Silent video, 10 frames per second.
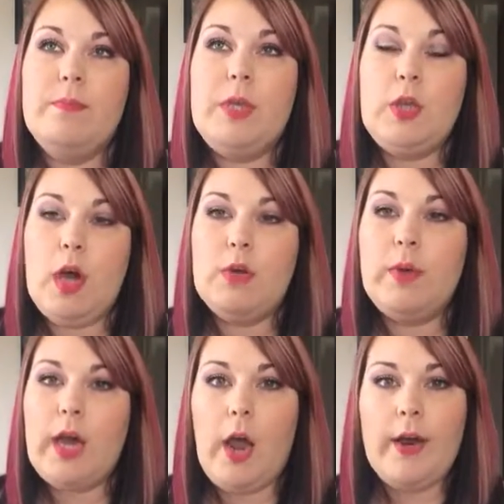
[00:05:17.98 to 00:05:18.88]
beyond
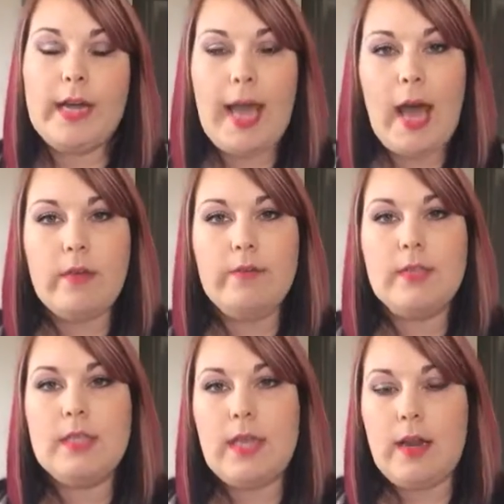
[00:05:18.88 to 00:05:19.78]
what I already have
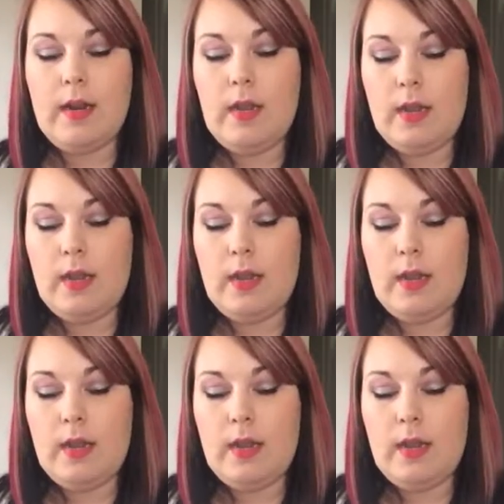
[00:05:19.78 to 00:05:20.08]
set